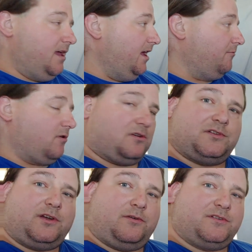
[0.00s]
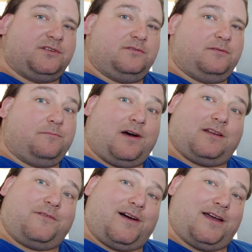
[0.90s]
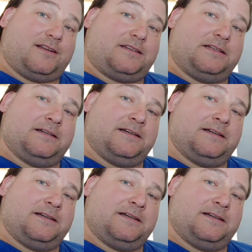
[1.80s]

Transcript: And we're also going to modify it.